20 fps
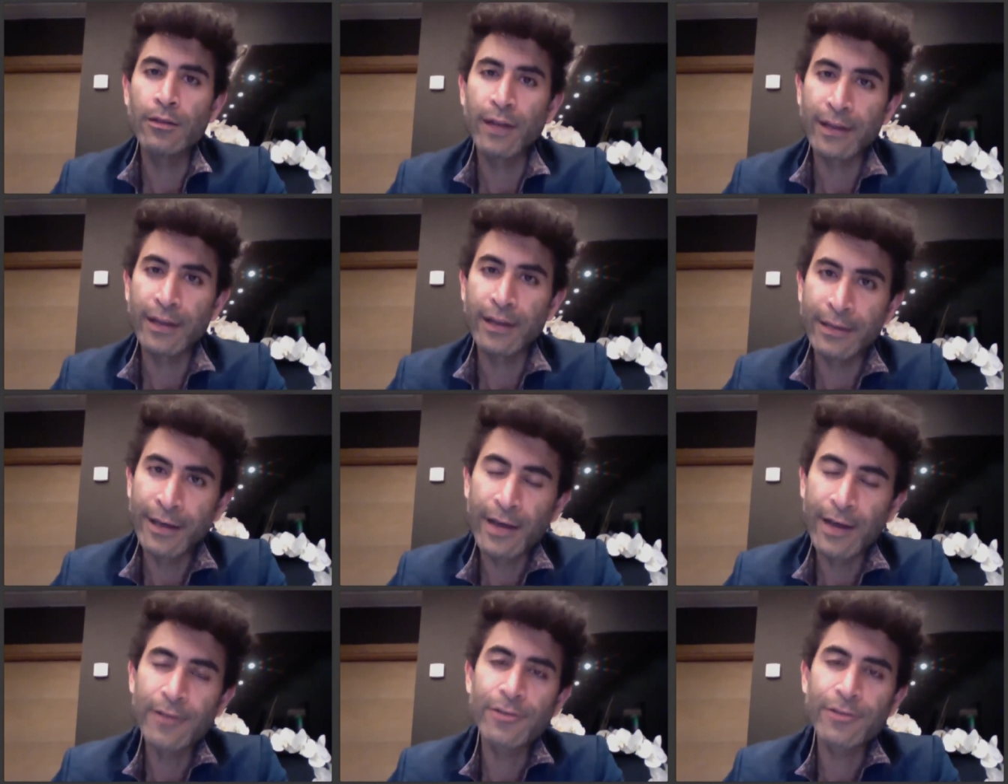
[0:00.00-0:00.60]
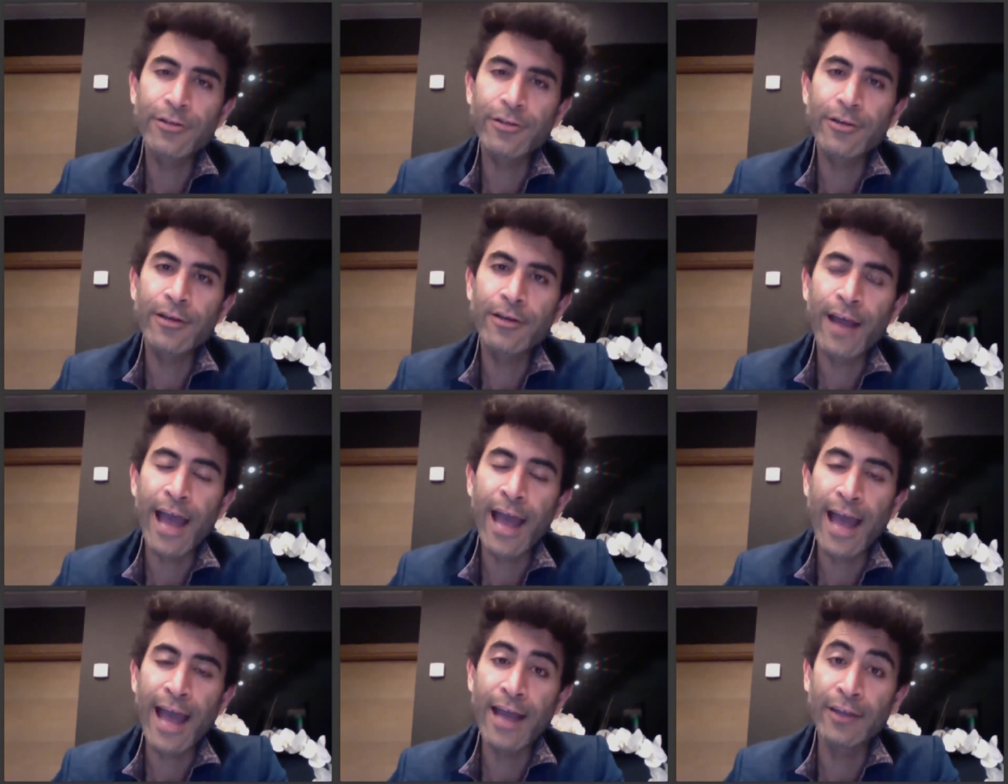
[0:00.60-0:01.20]
the gut
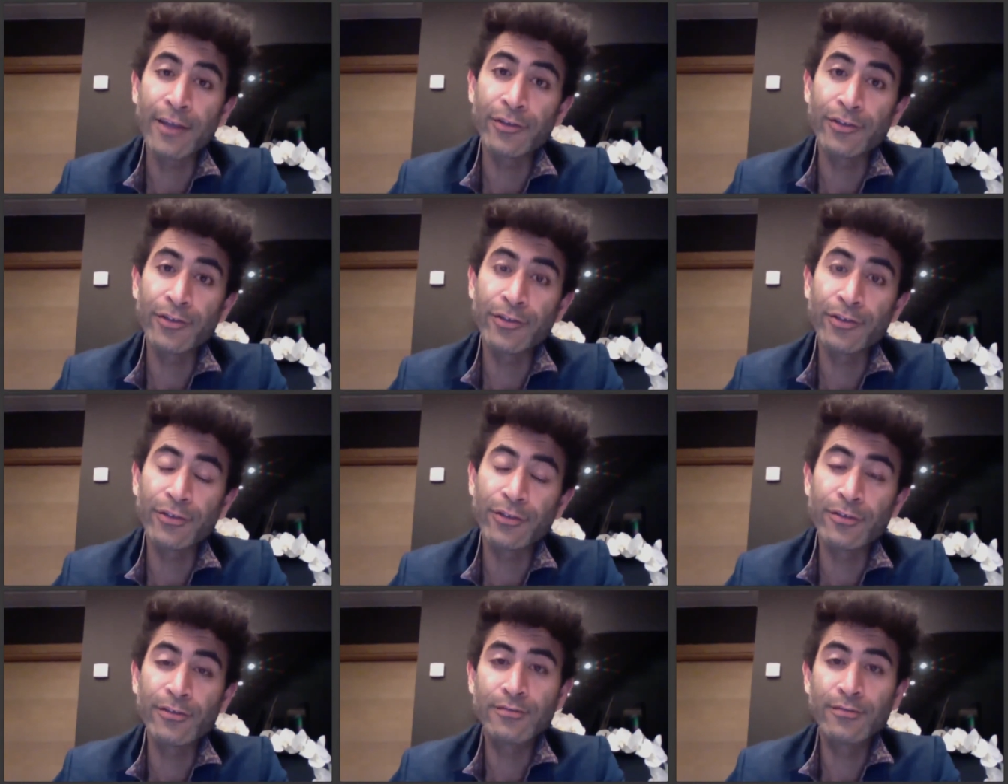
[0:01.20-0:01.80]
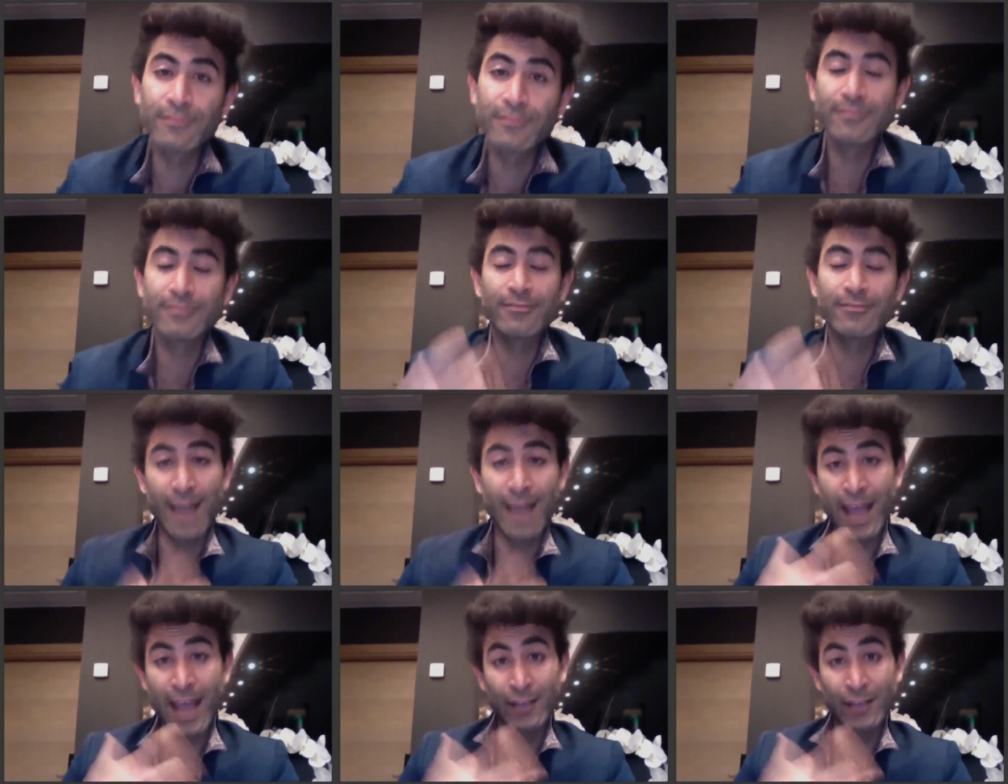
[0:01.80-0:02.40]
has
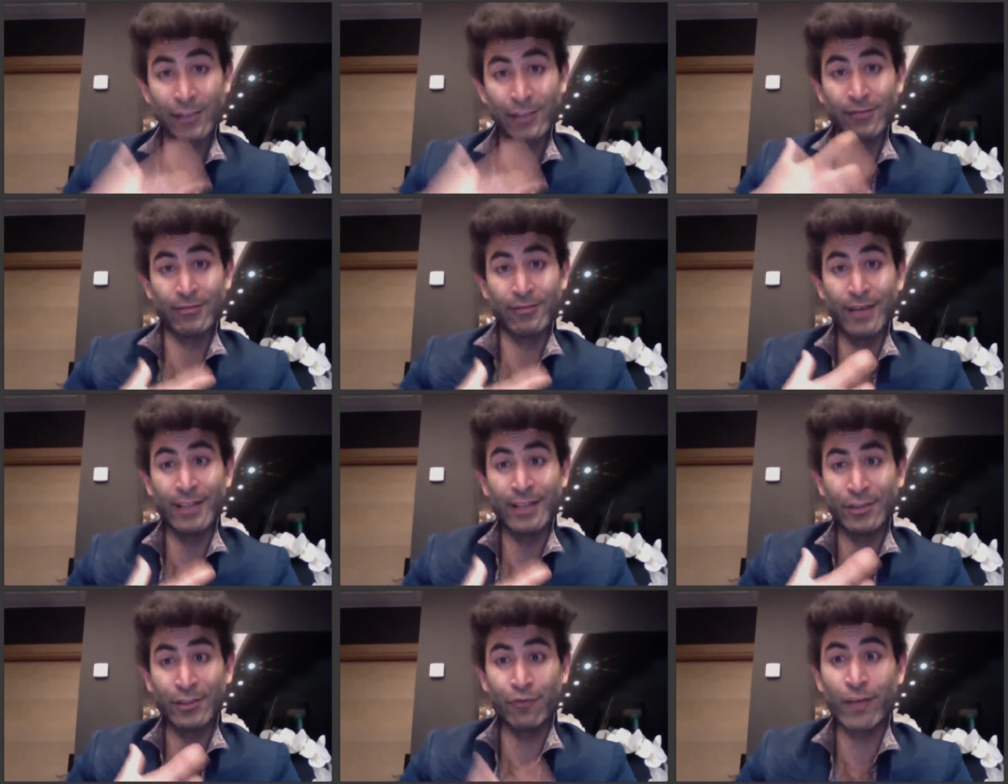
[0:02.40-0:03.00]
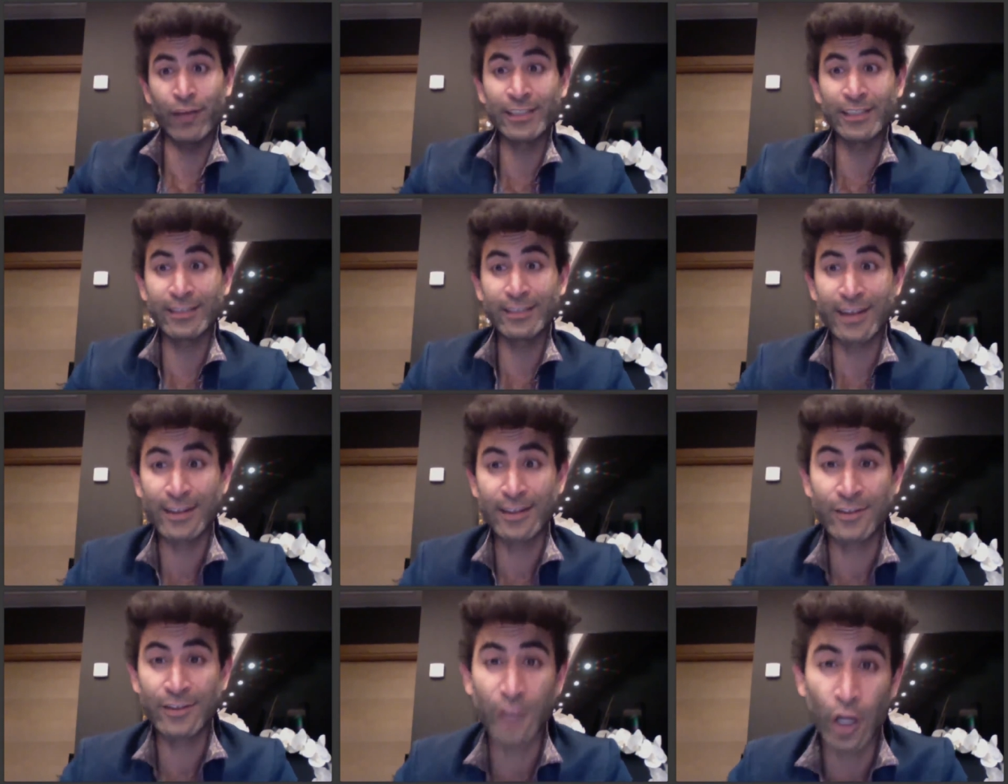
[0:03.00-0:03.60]
as its
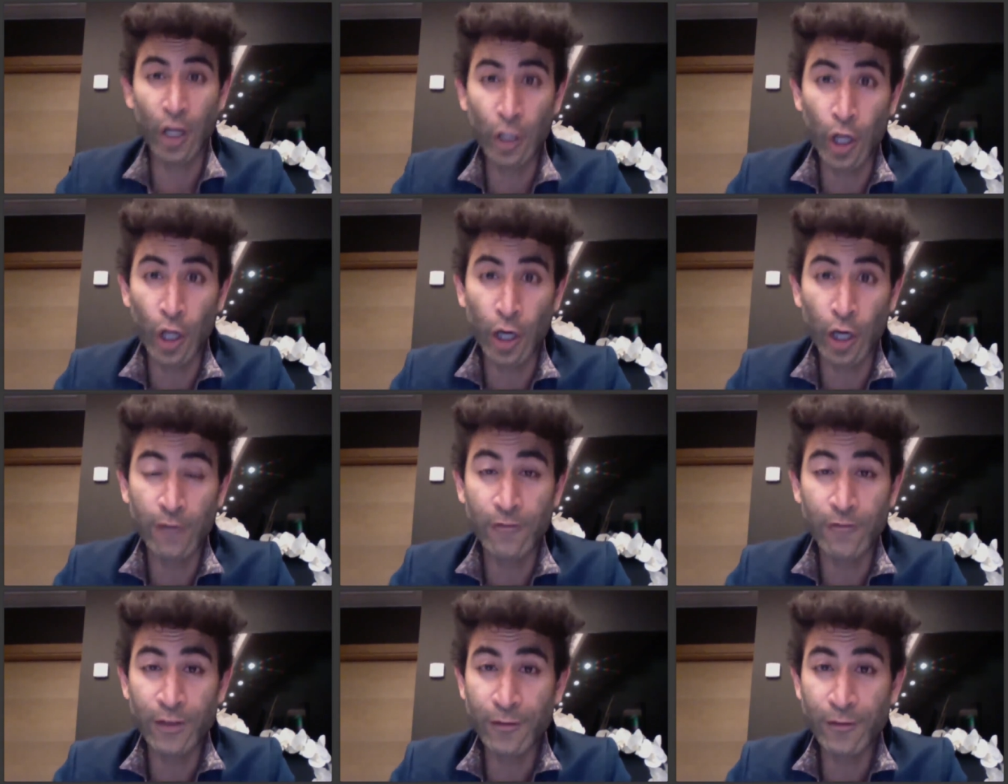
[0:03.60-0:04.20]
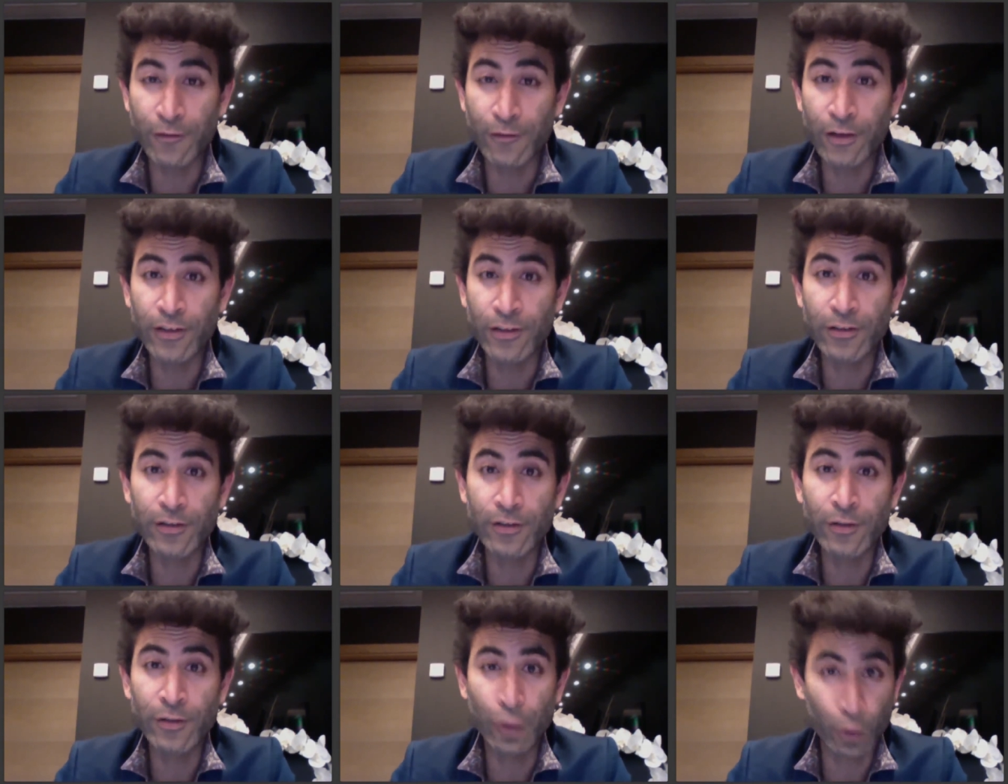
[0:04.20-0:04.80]
residents a lot of
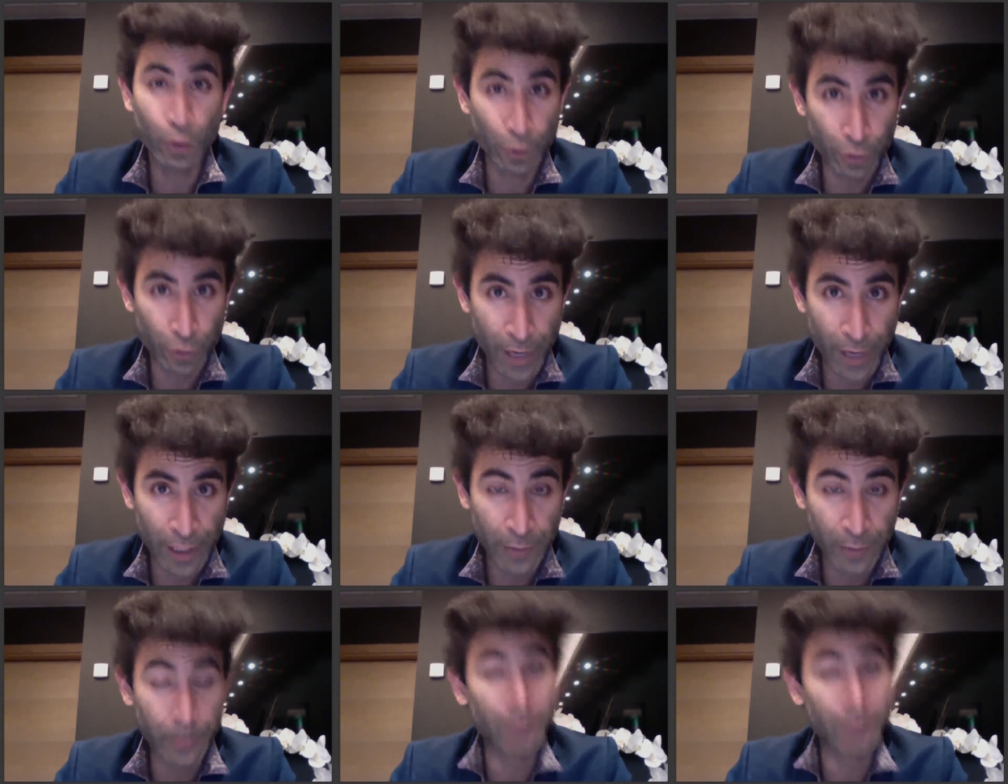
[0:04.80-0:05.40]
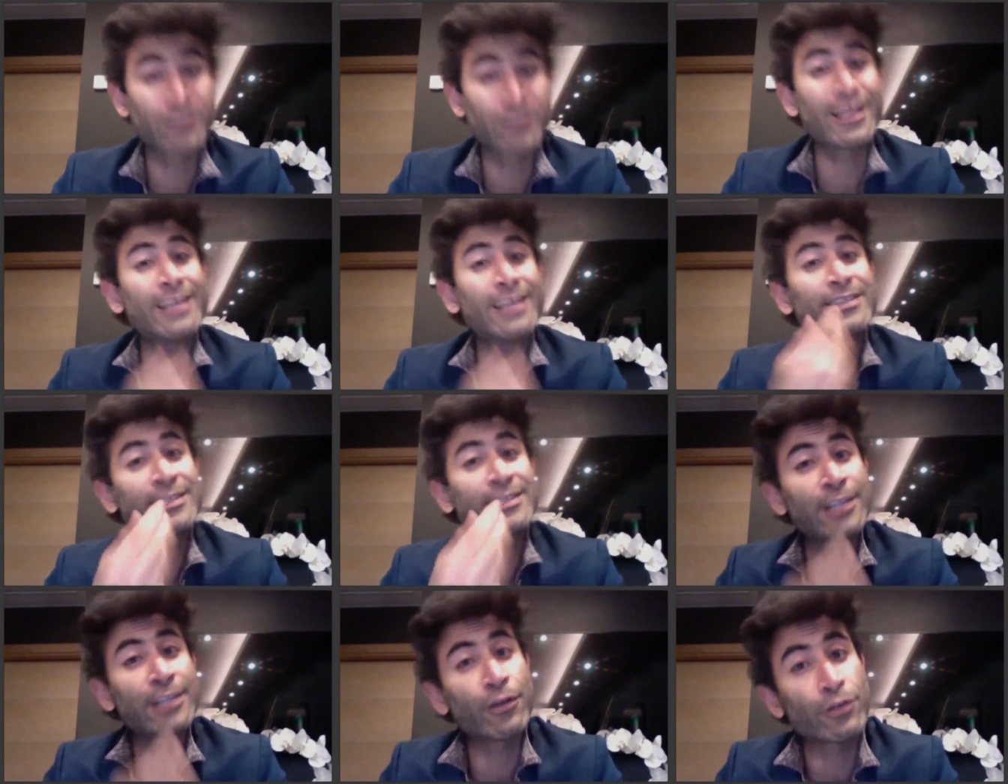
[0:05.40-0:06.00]
different neurotransmitters like
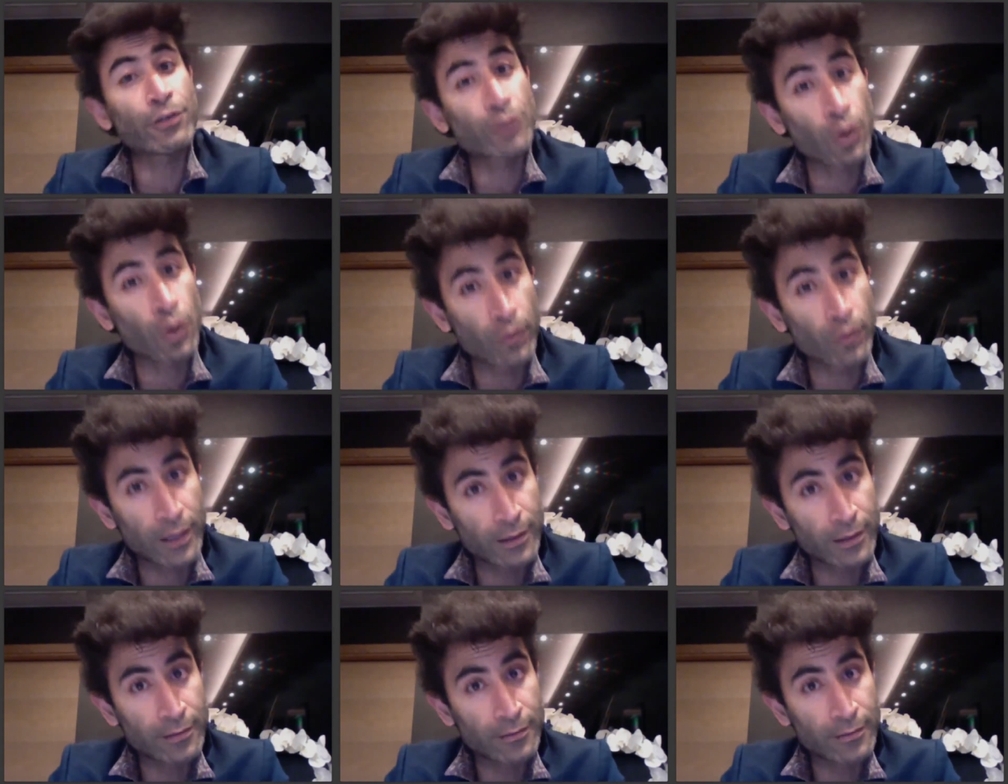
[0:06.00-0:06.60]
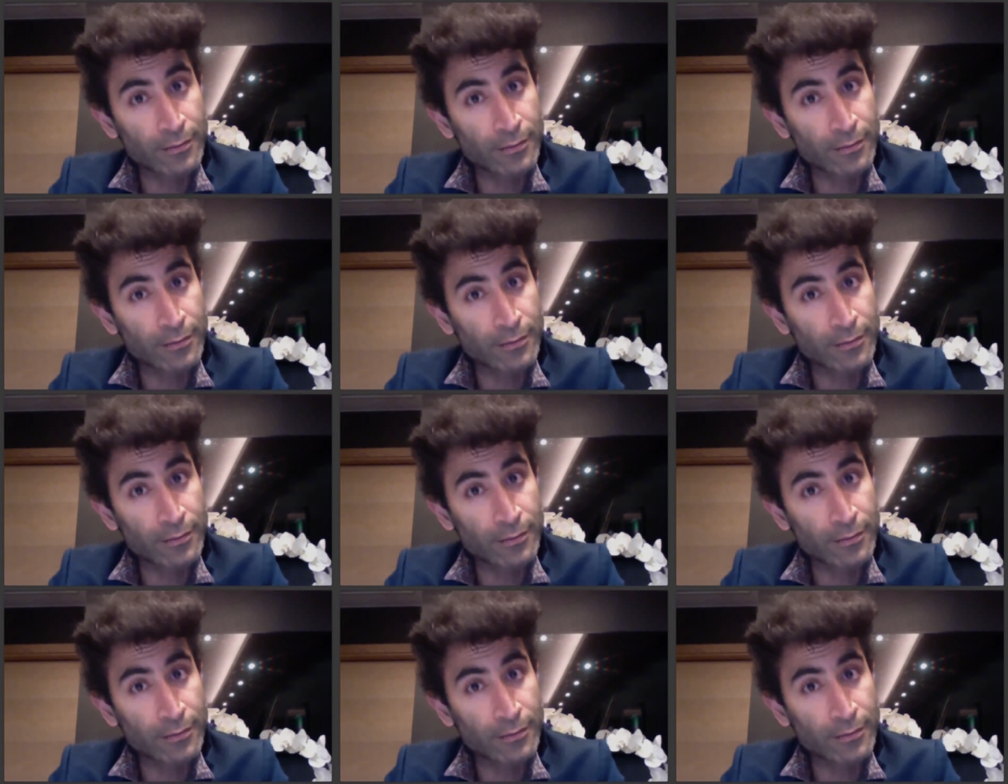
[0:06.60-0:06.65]
serotonin.